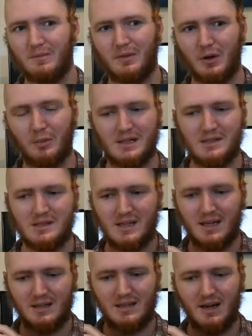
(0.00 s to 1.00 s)
There are places
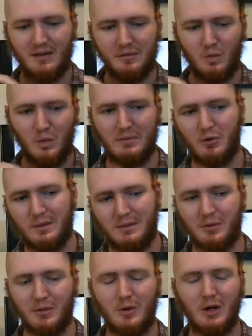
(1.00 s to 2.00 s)
that have way more
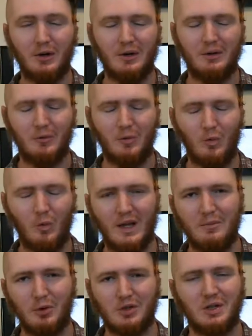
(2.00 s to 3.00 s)
people in the water,
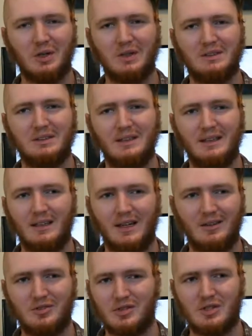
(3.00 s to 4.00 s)
way more sharks,
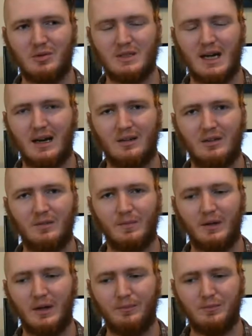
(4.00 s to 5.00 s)
and there's just no attacks.
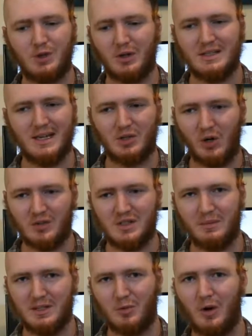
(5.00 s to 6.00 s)
Shark attacks aren't
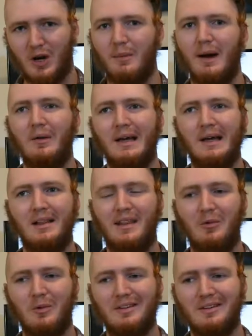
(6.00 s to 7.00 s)
something to worry about.
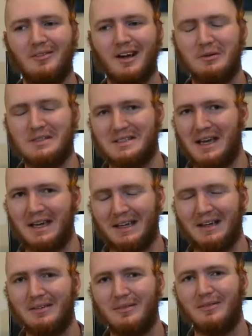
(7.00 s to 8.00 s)
That wasn't what I was
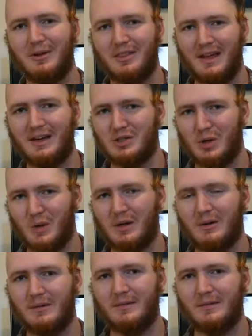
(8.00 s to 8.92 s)
saying with that joke.